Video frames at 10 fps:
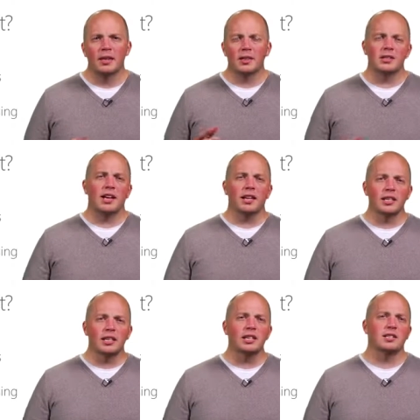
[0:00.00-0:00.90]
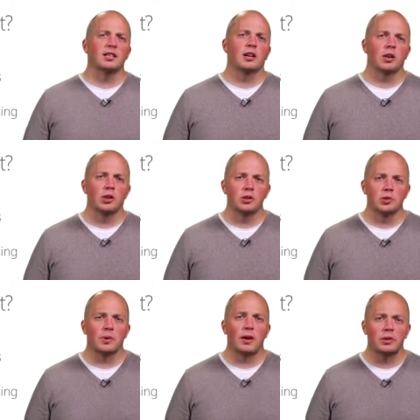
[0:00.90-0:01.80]
The second key scenario is
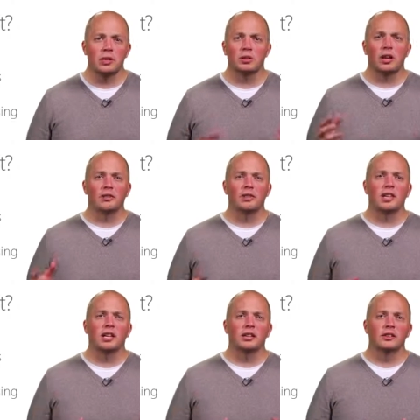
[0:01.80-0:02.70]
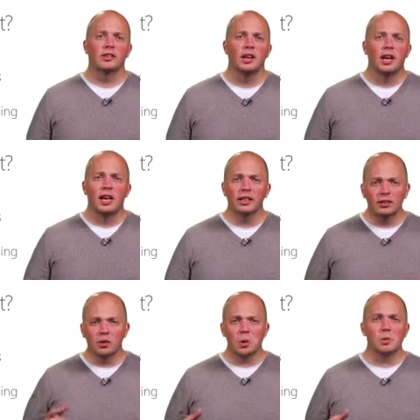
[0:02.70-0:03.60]
around the Internet of Things. And
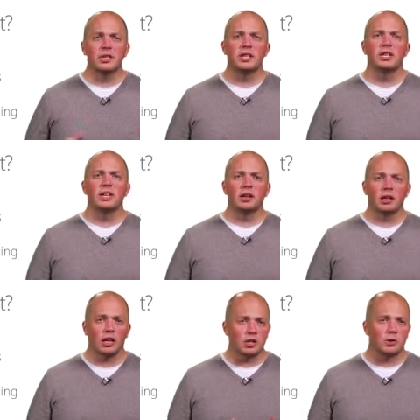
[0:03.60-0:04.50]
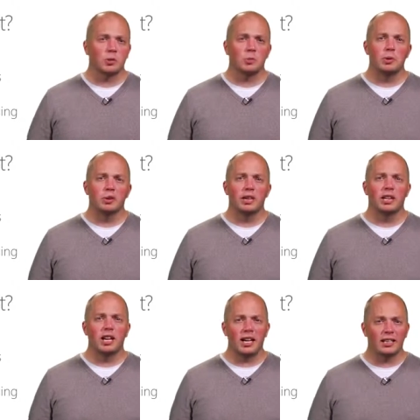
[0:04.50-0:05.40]
this is where we see customers building
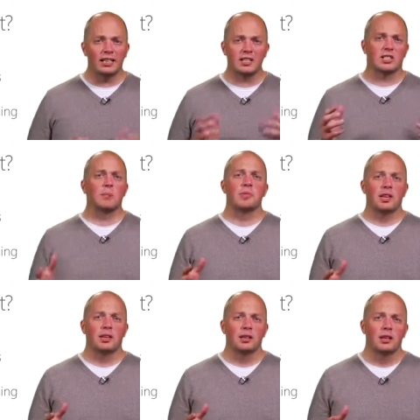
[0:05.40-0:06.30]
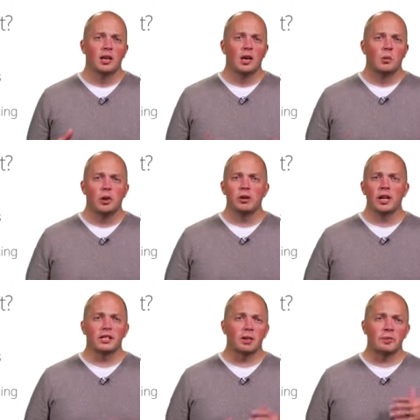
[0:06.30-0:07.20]
connected something, whether
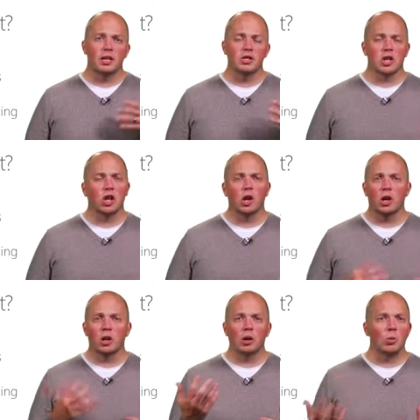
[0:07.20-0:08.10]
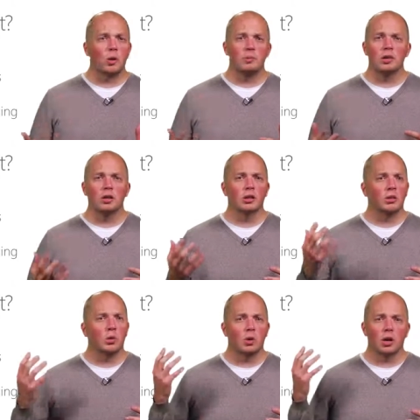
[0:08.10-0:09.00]
that something is a car, a windmill,
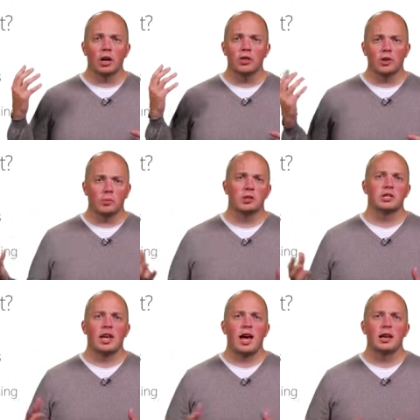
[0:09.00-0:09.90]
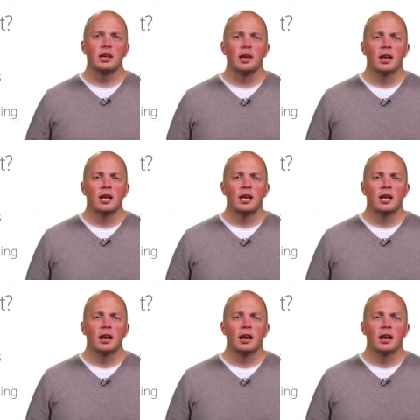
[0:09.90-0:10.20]
or a thermostat.